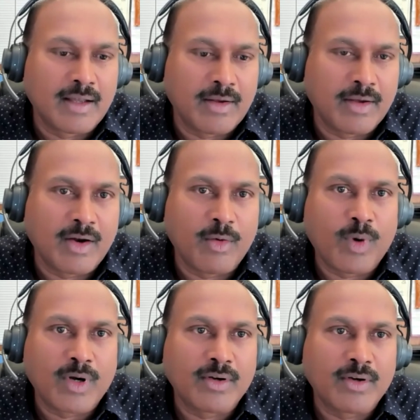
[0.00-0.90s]

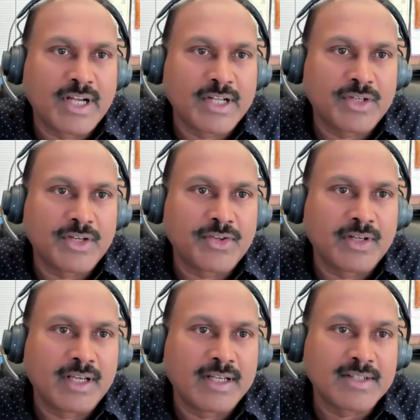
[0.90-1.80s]
groundwater
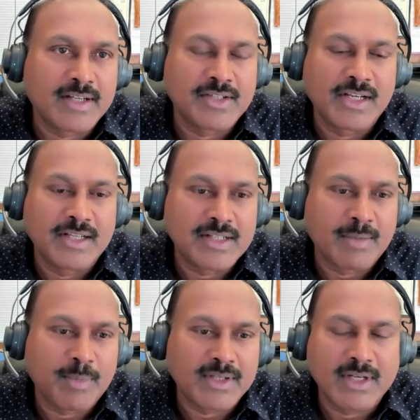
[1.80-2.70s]
saturation as a resilience
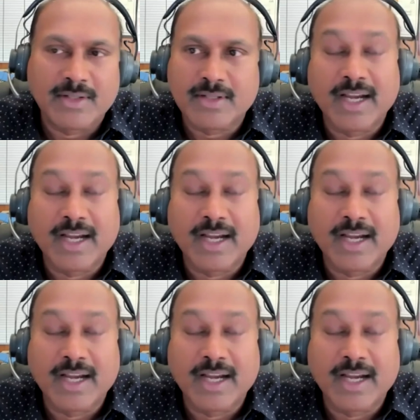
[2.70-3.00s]
capacity.